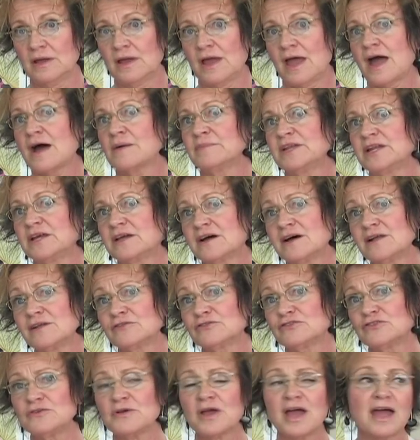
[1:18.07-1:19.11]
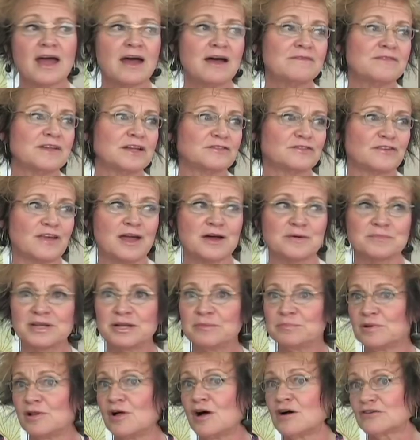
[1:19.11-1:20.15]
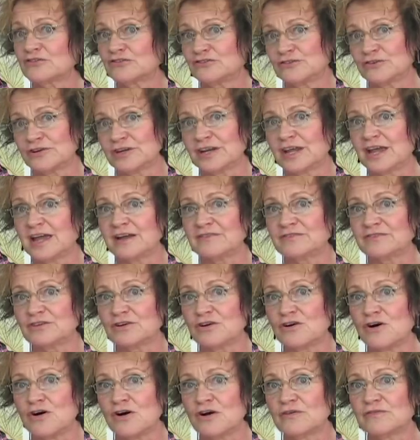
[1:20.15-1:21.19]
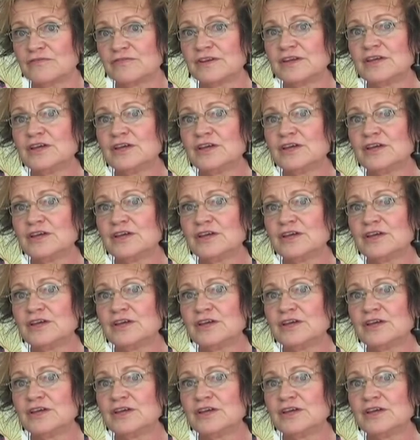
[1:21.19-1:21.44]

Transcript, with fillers: how many colors you have, that's how many blocks you're going to have to carve.